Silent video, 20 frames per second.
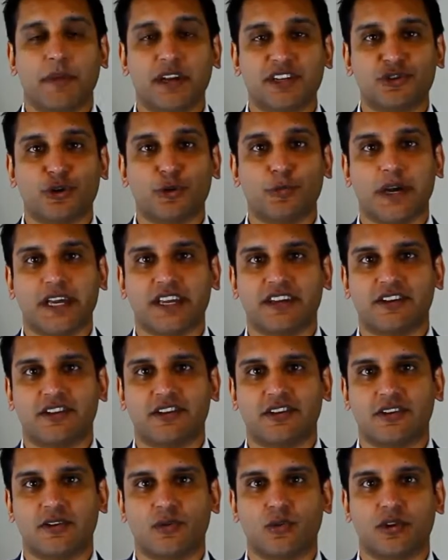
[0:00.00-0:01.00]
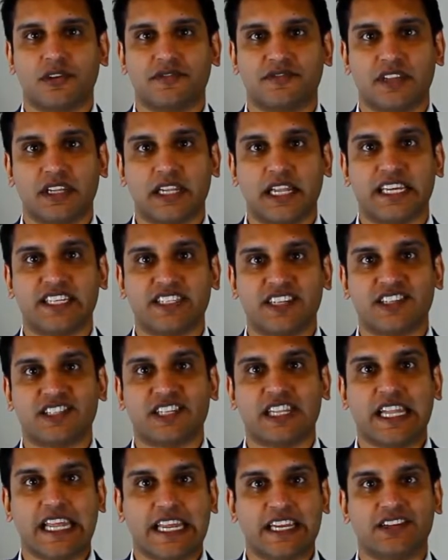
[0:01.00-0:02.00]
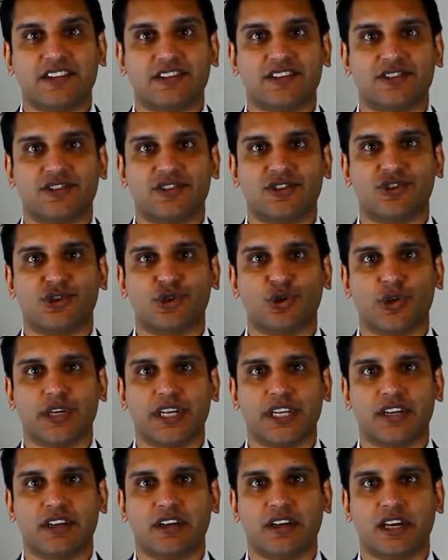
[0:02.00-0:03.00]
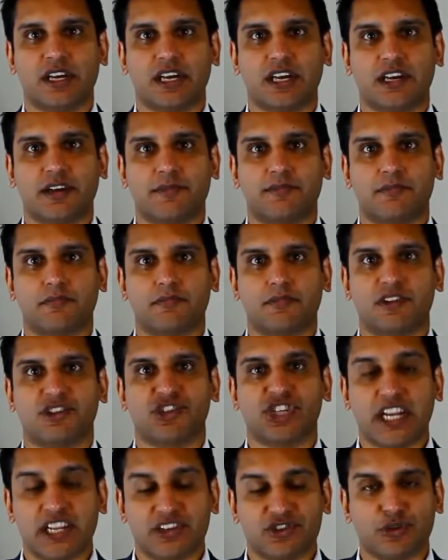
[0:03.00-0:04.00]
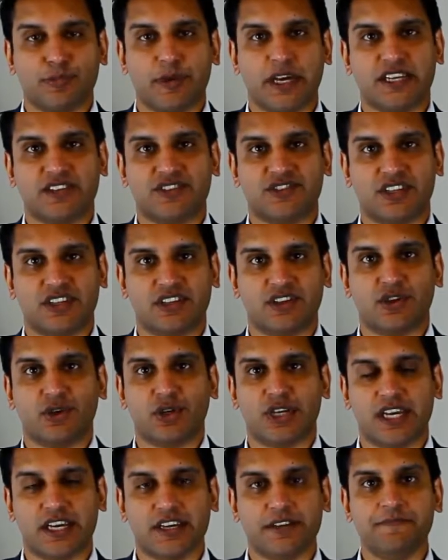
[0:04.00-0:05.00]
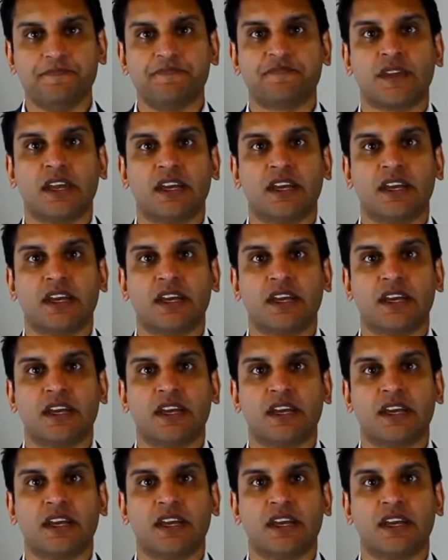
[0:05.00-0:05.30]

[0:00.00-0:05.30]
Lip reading: Metro Bank are one of the latest lenders to join the challenger banks in the UK.